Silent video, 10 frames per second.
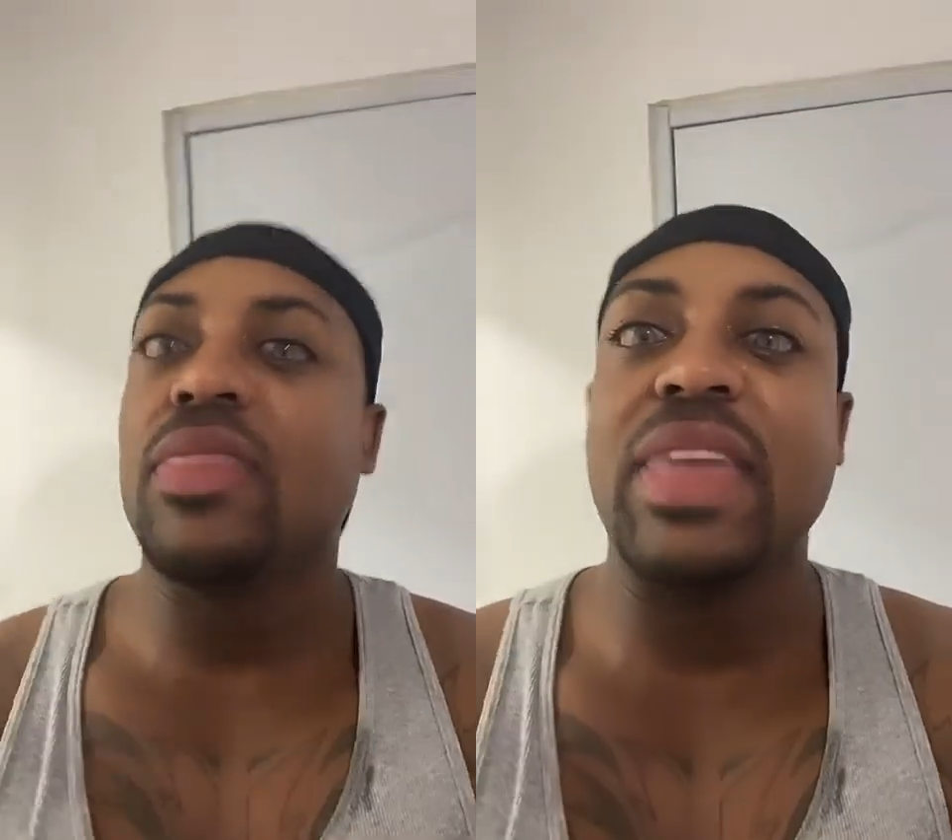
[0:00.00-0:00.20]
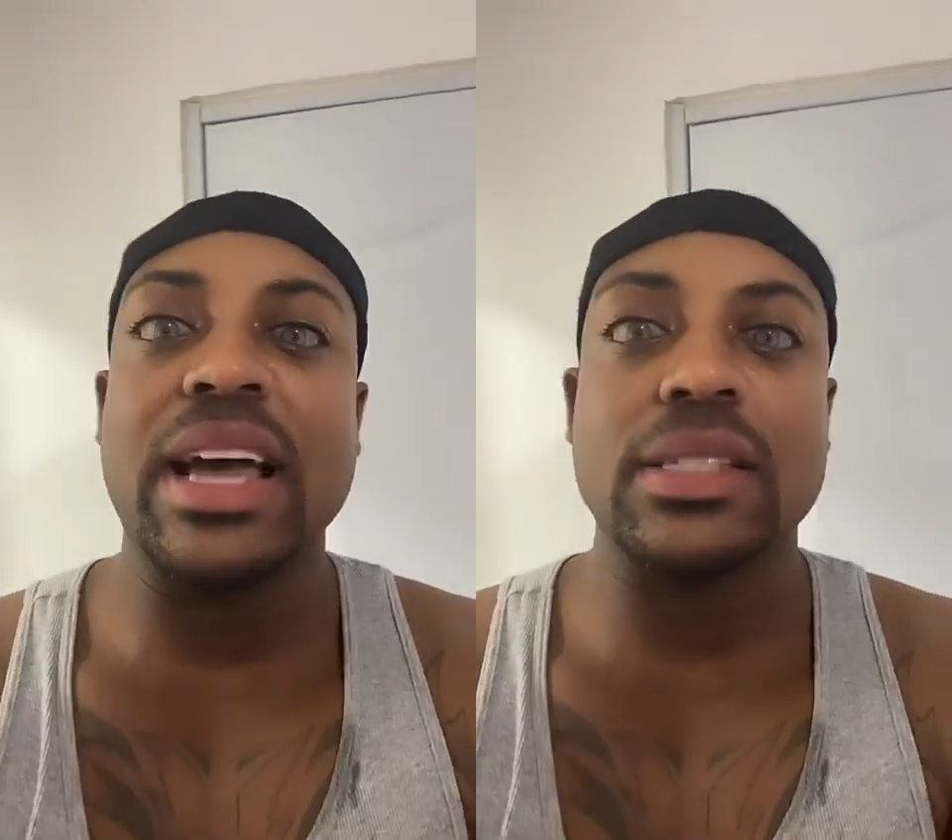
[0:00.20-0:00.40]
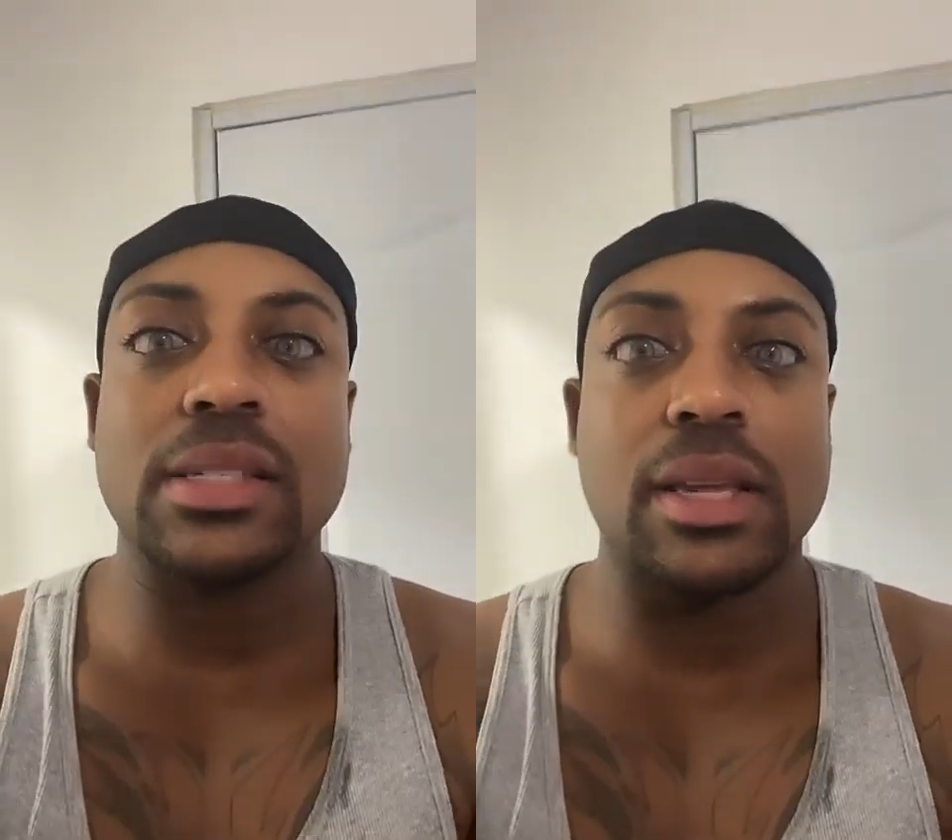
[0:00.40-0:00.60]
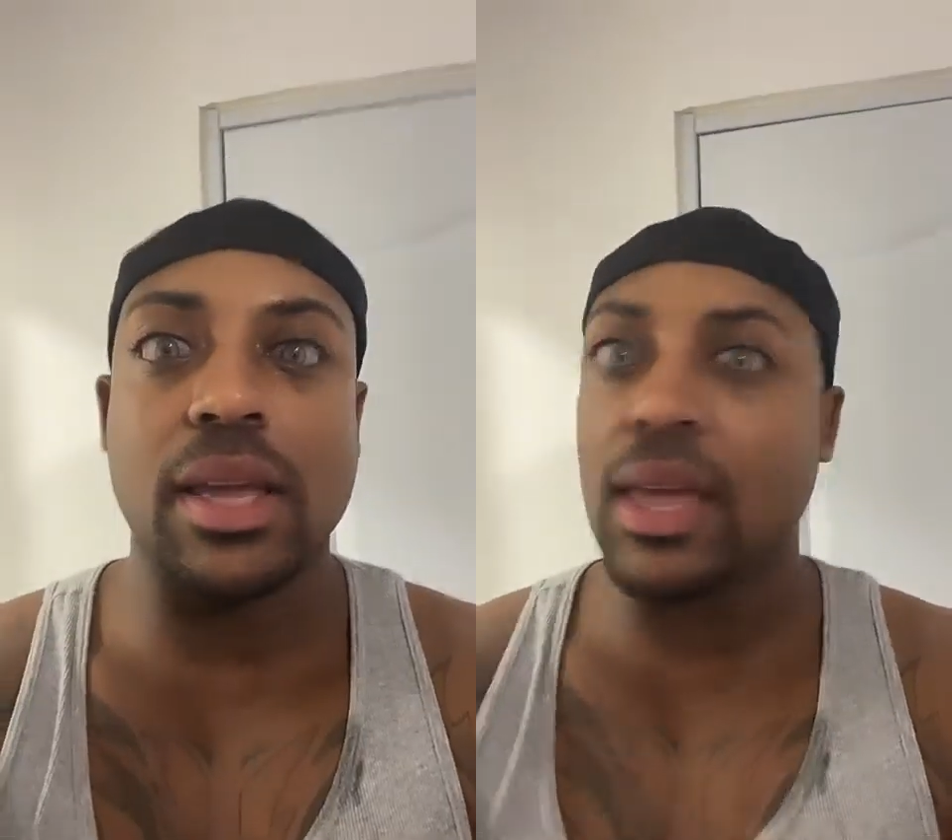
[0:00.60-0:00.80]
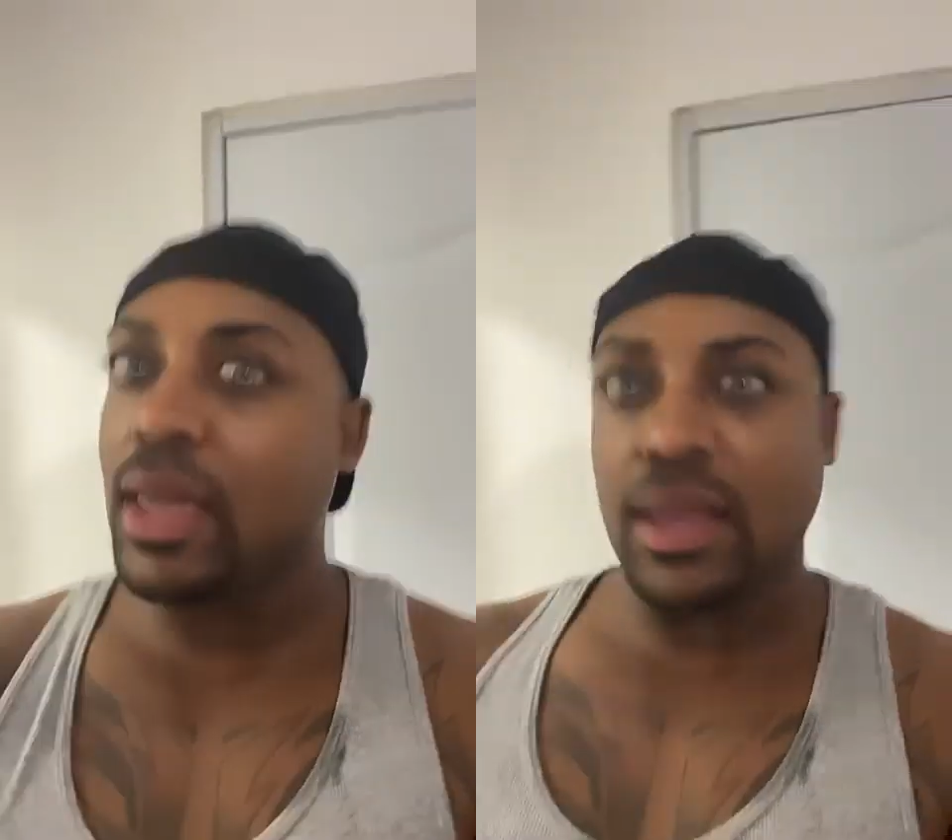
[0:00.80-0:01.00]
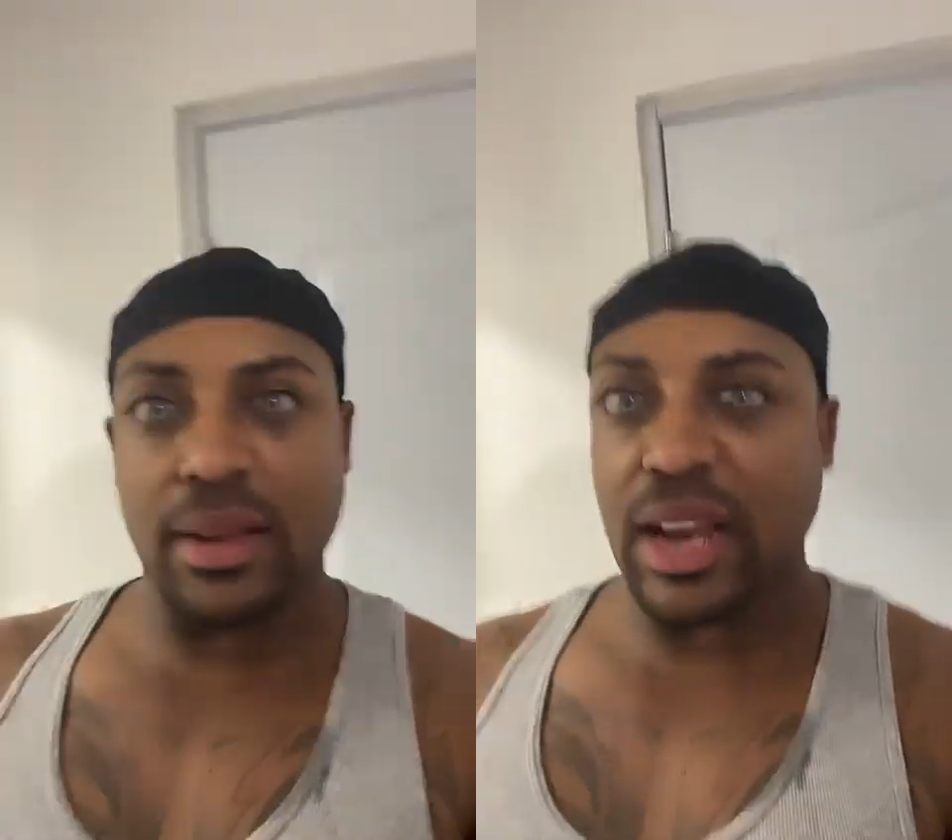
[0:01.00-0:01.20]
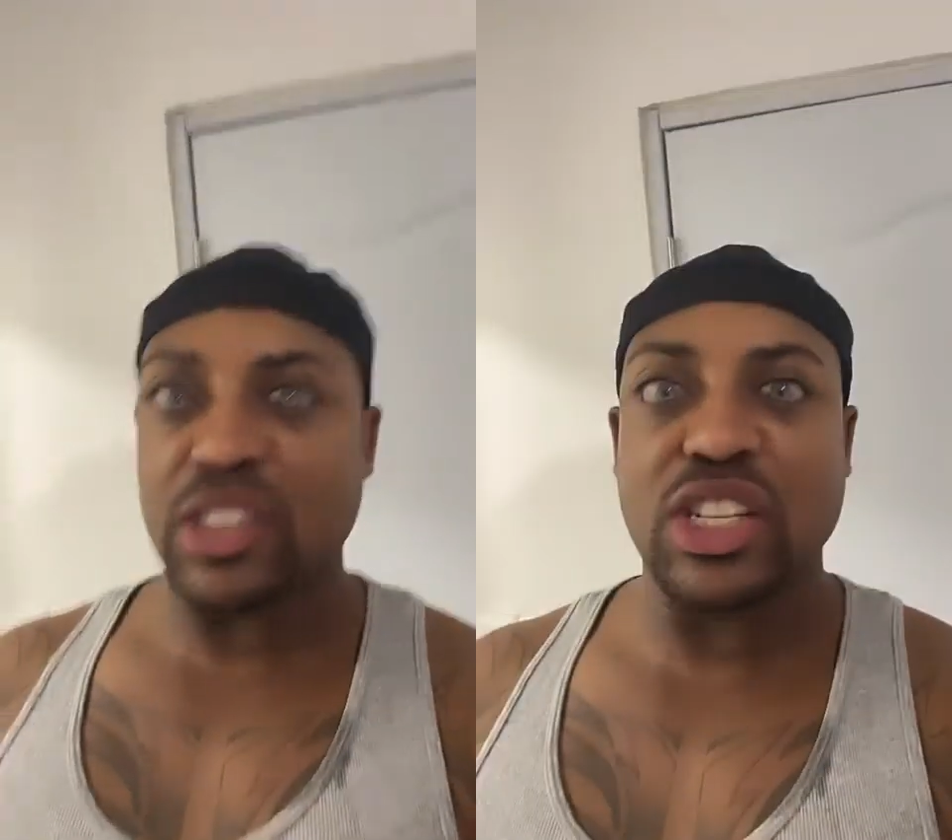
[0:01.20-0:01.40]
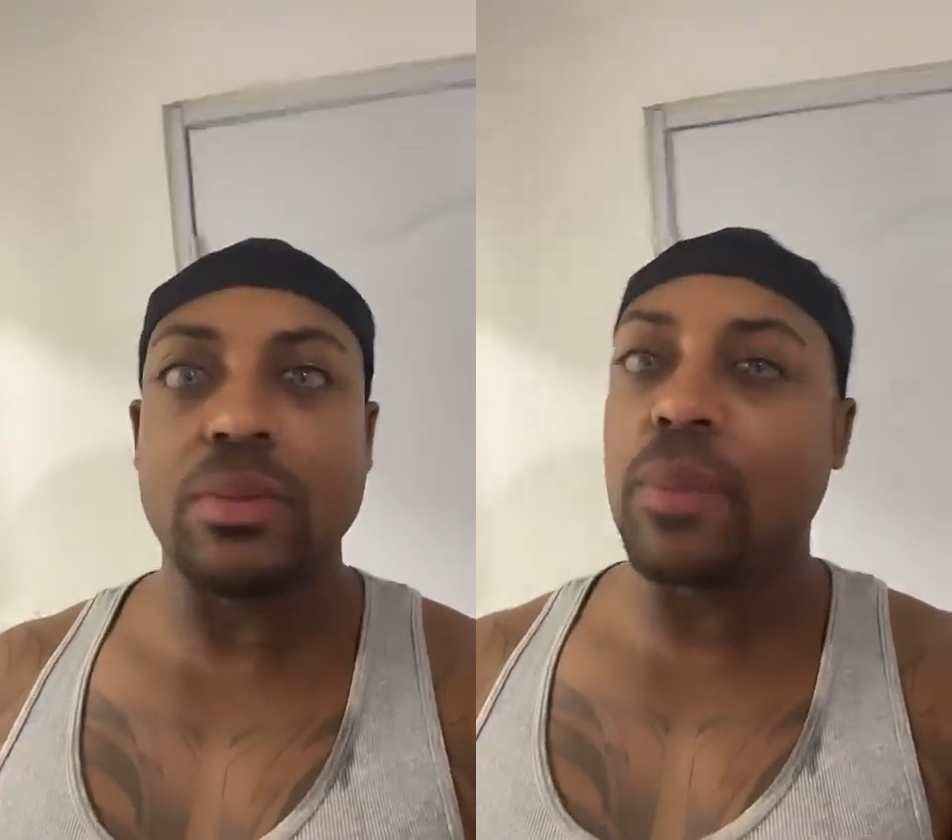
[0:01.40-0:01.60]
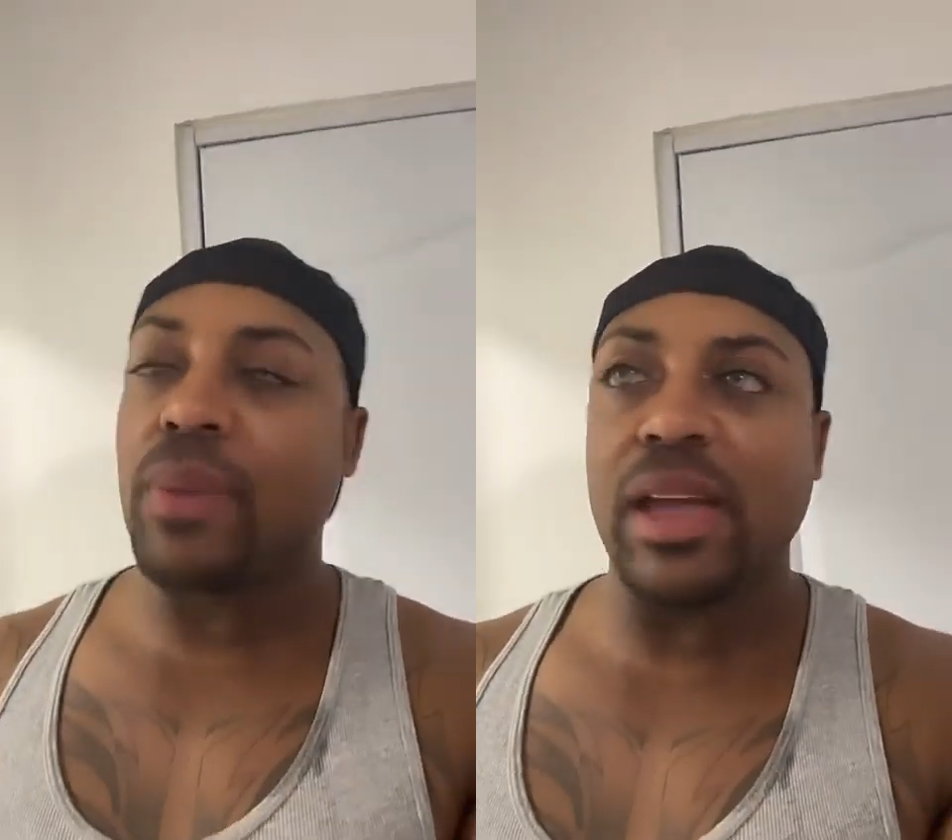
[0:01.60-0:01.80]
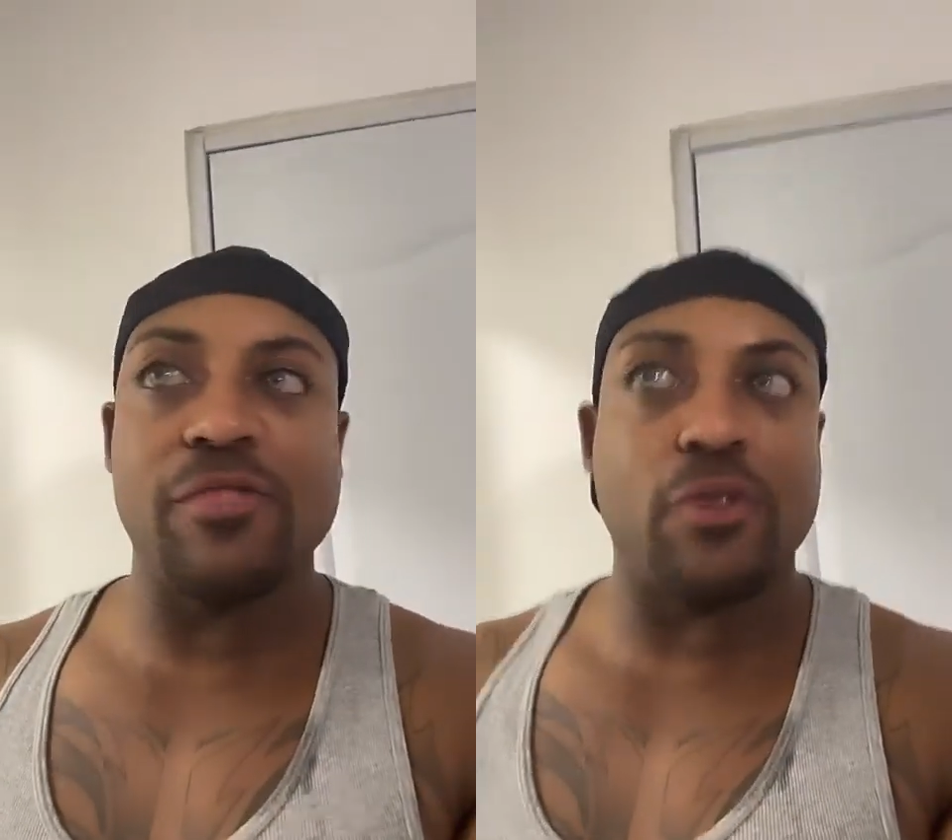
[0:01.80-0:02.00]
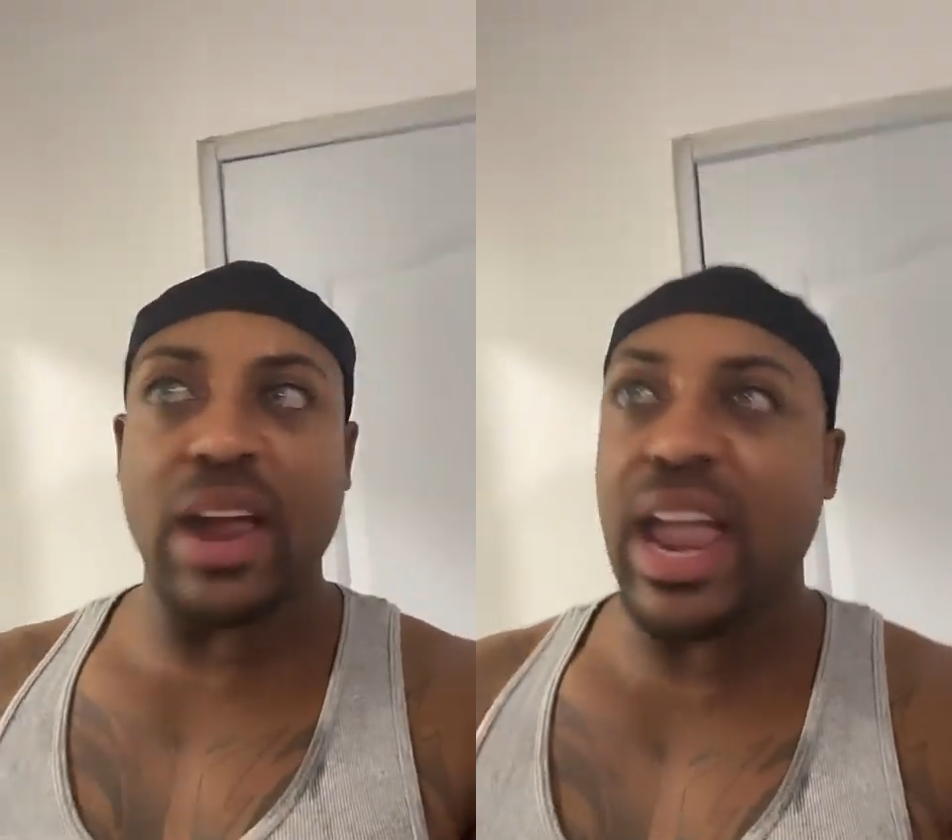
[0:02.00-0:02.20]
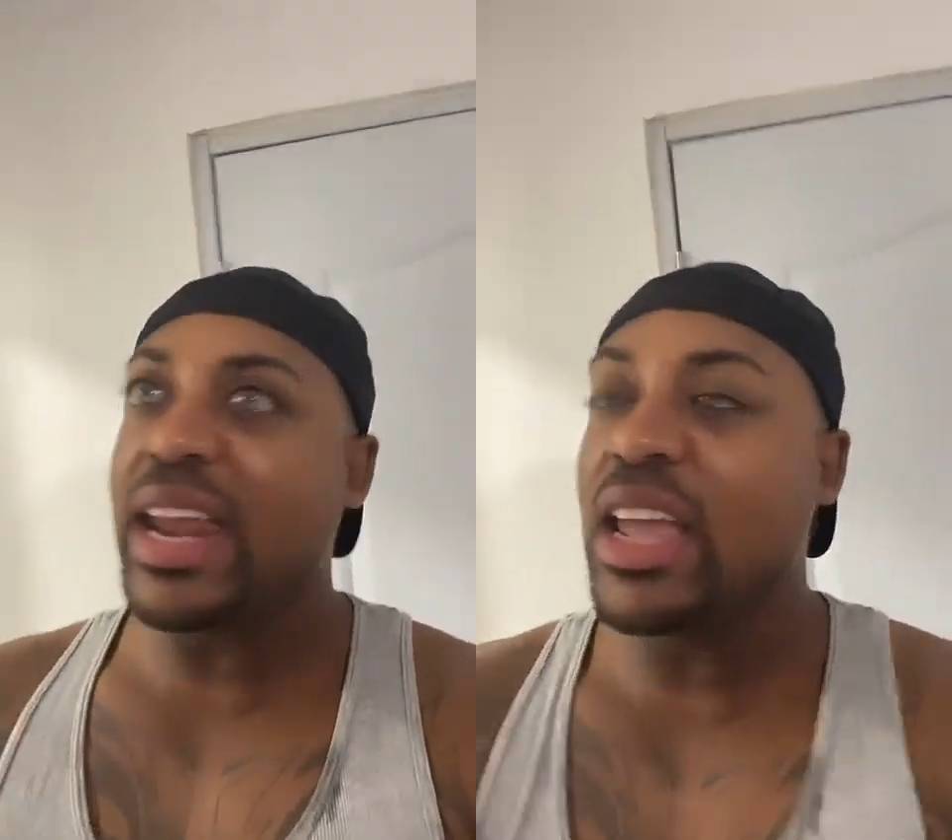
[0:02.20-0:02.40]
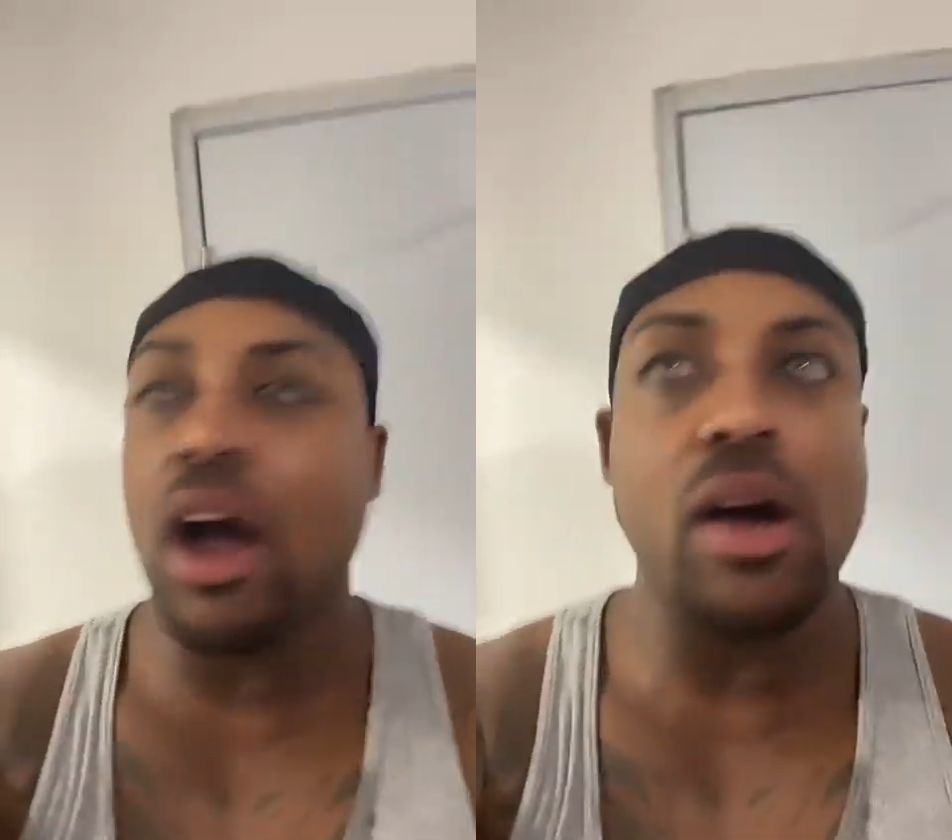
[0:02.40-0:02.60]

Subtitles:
that's it. I shouldn't be paying for any